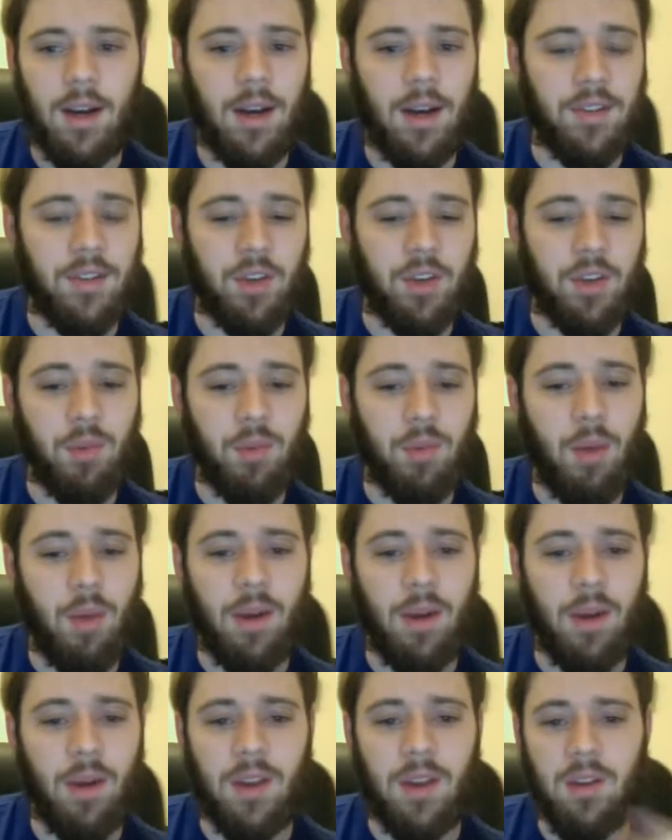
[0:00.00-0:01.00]
essentially my
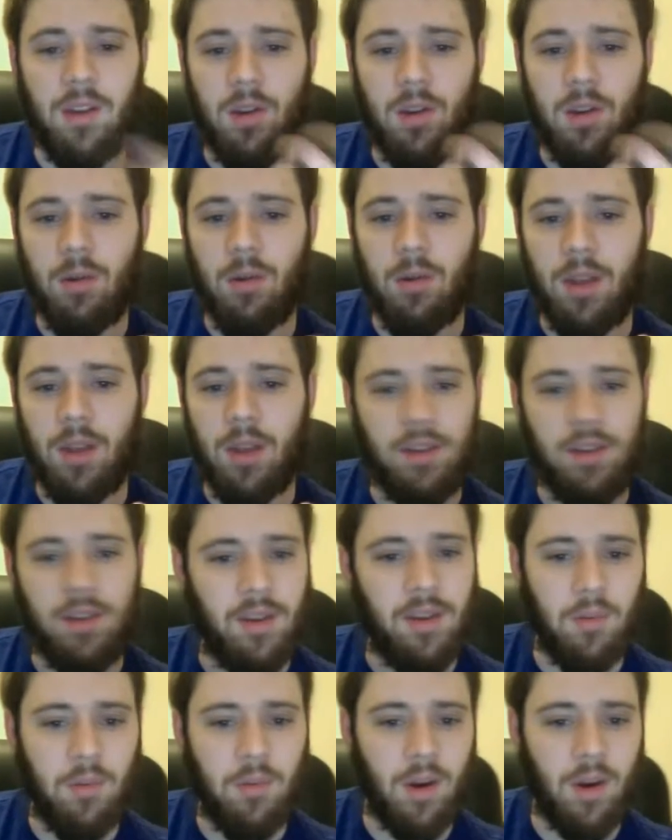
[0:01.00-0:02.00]
body knew that it
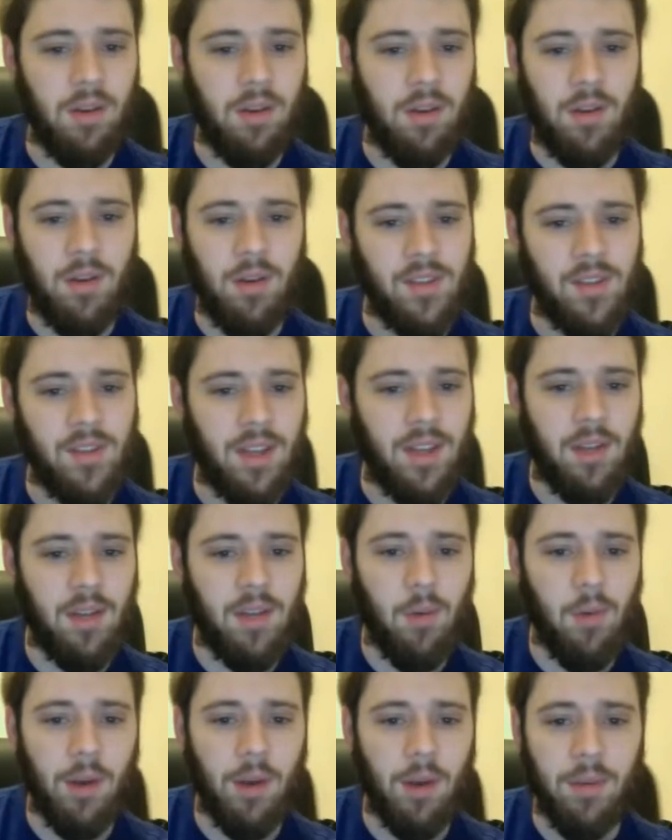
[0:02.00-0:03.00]
didn't want to do any
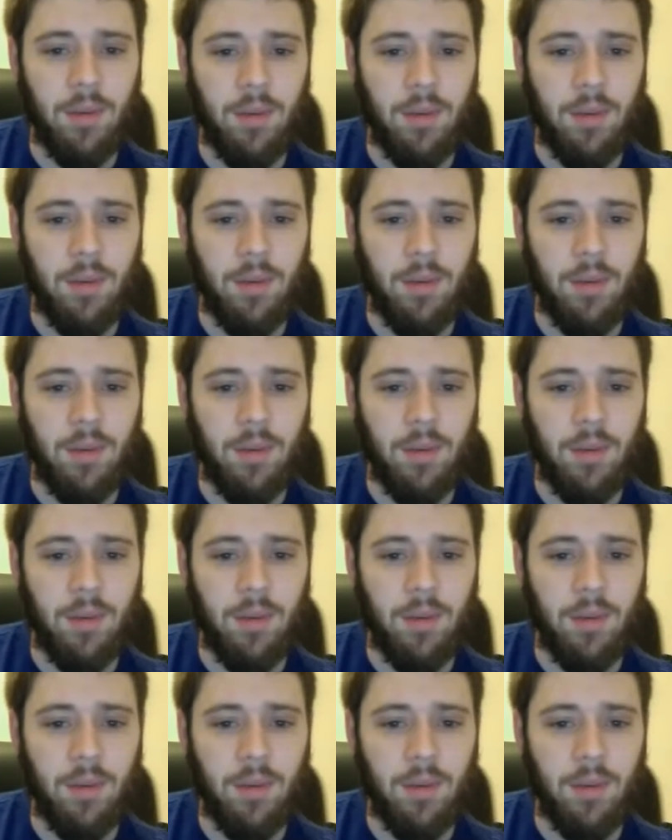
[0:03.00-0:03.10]
standing work